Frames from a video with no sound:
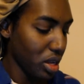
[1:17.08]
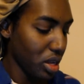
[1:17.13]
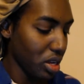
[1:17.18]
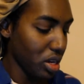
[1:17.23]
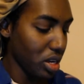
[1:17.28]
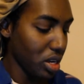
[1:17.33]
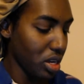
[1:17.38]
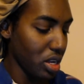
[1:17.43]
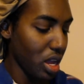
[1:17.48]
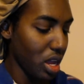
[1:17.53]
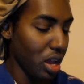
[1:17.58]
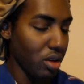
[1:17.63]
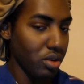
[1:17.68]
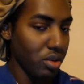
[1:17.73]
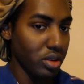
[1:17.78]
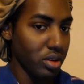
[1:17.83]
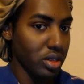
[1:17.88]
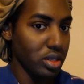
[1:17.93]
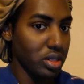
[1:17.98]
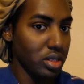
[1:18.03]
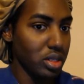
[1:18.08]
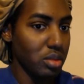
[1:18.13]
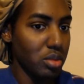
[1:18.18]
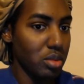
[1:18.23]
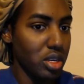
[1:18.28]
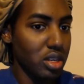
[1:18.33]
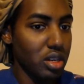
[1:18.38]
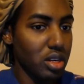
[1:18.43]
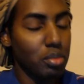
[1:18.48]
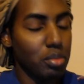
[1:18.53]
And then y'all are going to see
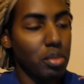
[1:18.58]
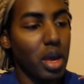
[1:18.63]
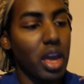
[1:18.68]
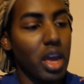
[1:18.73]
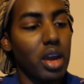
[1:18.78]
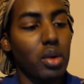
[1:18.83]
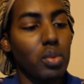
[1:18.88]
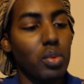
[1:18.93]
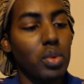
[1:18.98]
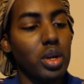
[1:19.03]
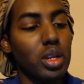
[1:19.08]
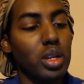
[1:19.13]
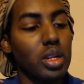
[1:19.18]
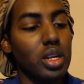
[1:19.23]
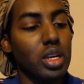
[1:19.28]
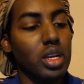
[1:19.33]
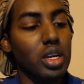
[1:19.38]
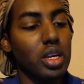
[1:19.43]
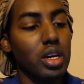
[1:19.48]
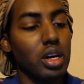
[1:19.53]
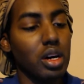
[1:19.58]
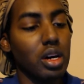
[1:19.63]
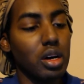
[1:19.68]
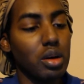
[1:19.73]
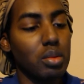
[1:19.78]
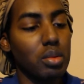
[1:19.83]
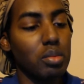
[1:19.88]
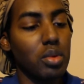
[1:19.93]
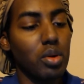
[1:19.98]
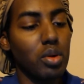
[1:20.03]
me come back with the
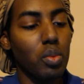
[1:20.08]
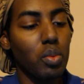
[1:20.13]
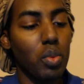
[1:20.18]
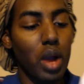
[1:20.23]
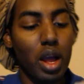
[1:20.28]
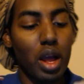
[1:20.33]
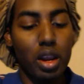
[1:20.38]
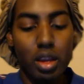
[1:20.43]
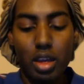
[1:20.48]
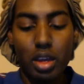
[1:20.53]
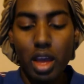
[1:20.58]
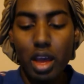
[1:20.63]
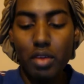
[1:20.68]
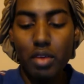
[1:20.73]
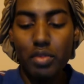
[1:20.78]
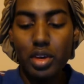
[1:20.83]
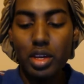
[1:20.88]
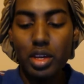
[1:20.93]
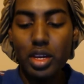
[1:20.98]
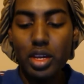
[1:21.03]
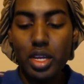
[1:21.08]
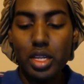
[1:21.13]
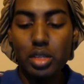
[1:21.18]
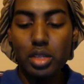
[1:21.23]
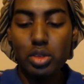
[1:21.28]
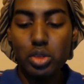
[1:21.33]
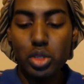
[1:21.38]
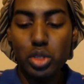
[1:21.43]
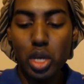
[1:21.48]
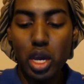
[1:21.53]
wild agave
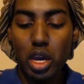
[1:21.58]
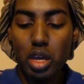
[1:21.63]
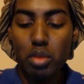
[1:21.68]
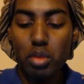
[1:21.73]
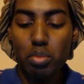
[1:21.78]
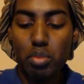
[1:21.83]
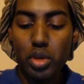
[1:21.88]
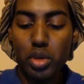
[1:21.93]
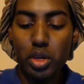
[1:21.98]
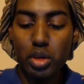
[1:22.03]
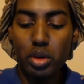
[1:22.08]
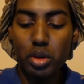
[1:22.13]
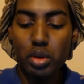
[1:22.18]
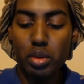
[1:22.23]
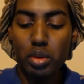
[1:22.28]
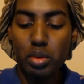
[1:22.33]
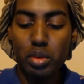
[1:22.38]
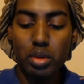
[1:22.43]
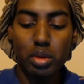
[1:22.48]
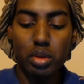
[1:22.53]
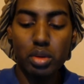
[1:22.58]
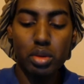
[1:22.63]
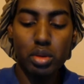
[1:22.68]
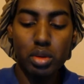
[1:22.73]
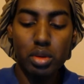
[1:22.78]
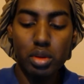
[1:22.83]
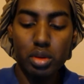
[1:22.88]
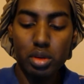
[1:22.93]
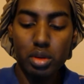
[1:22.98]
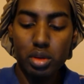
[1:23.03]
enzyme peel.
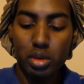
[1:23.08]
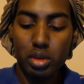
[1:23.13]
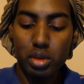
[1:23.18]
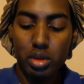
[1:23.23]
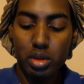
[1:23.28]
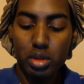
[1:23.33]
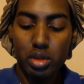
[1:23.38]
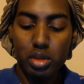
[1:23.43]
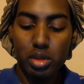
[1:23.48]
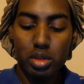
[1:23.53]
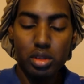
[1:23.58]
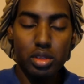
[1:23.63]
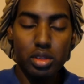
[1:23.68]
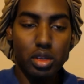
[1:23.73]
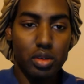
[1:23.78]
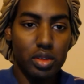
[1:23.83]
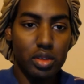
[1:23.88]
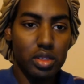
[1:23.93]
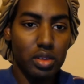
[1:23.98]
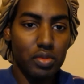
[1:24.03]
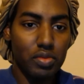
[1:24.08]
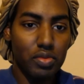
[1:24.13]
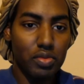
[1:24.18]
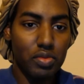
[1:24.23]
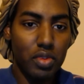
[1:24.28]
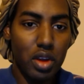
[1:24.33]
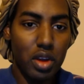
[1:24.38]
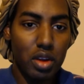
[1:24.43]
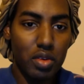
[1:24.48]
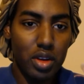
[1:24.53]
So it's a
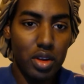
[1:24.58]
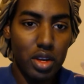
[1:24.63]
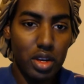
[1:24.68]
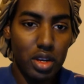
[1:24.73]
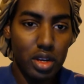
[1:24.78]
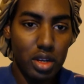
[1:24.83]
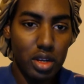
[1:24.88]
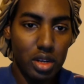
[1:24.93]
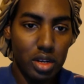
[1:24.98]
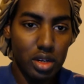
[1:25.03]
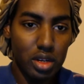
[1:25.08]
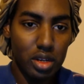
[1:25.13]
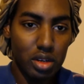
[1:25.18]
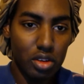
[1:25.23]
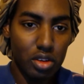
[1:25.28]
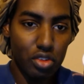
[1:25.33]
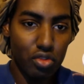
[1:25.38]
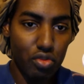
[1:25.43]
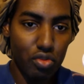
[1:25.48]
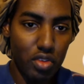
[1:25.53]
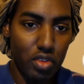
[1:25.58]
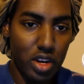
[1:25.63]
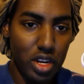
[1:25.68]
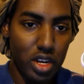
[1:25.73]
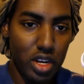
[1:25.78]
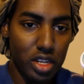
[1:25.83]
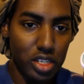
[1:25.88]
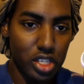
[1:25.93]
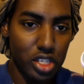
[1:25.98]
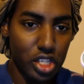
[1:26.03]
very
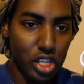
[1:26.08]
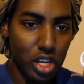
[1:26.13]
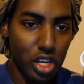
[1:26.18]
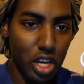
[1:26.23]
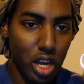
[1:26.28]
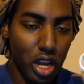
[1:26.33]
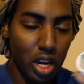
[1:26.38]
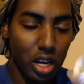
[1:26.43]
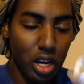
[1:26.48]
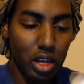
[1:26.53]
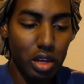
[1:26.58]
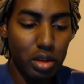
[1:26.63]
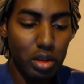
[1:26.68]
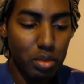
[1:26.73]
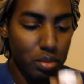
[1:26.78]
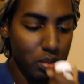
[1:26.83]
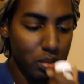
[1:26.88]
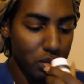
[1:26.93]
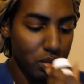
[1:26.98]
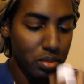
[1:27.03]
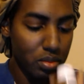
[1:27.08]
greenish color